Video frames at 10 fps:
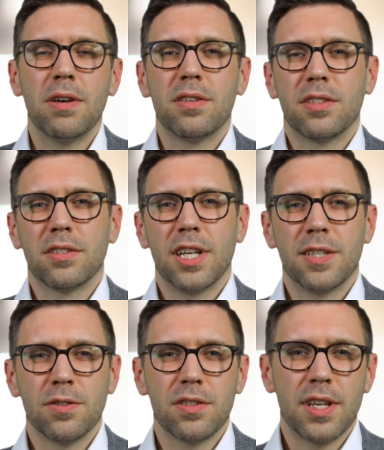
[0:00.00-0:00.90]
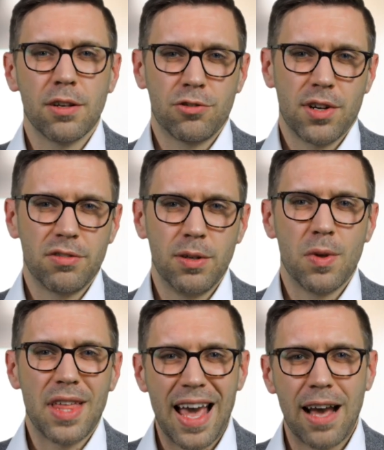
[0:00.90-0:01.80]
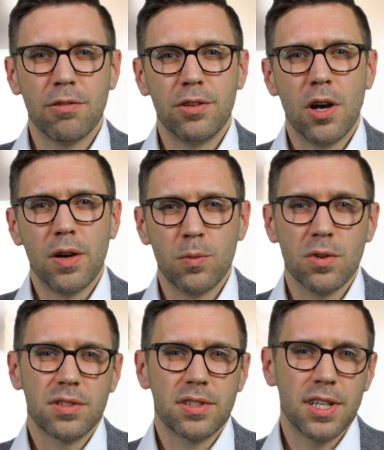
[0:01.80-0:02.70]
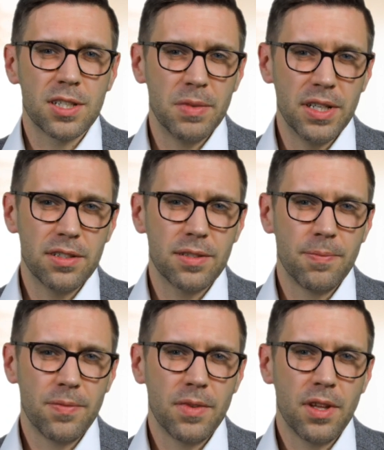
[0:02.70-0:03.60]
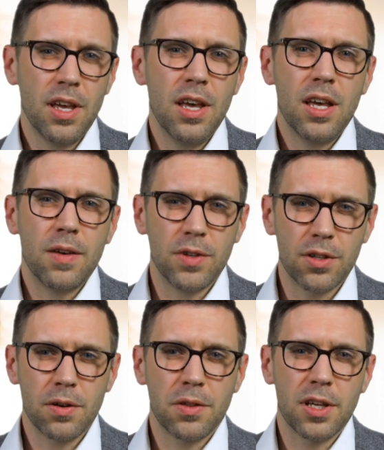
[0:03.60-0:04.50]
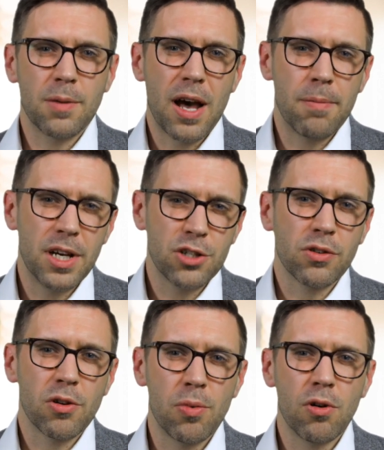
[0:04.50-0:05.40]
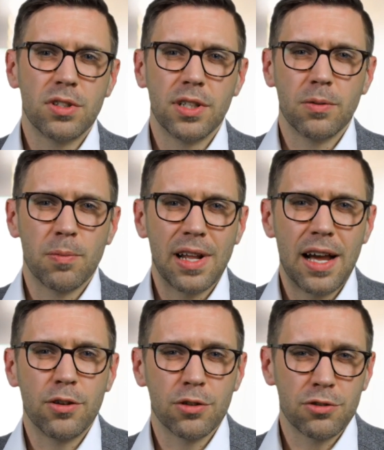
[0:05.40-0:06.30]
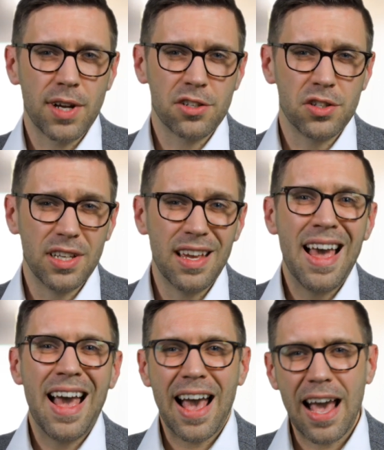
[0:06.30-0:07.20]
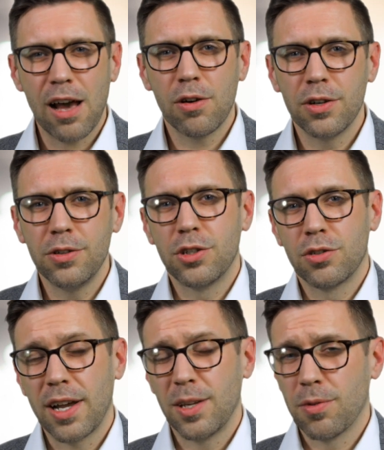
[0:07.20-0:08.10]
build a successful sales strategy without knowing what success means. If you don't think about measuring and reporting when planning your strategy, how can you track your